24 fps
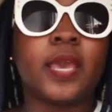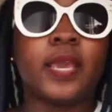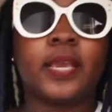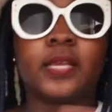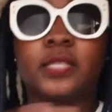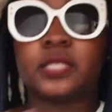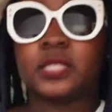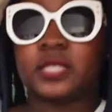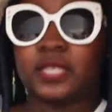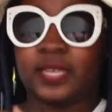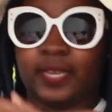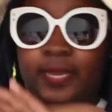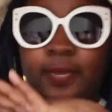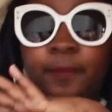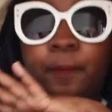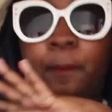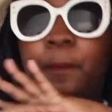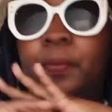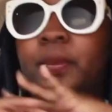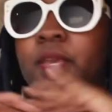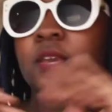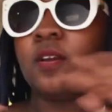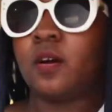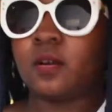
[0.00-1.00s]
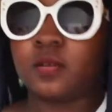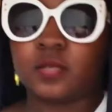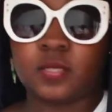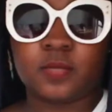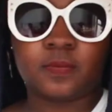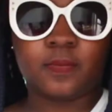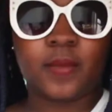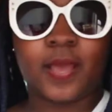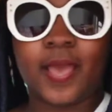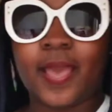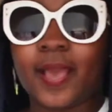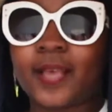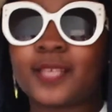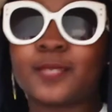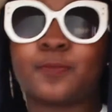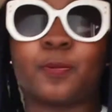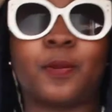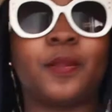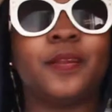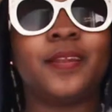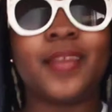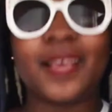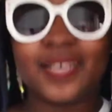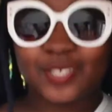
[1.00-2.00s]
It's like beyond
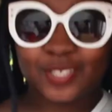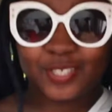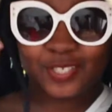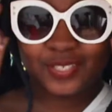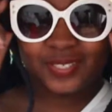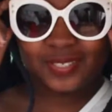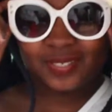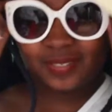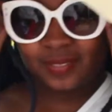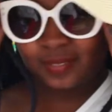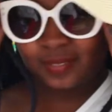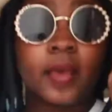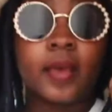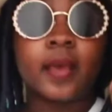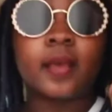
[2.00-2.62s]
explanation.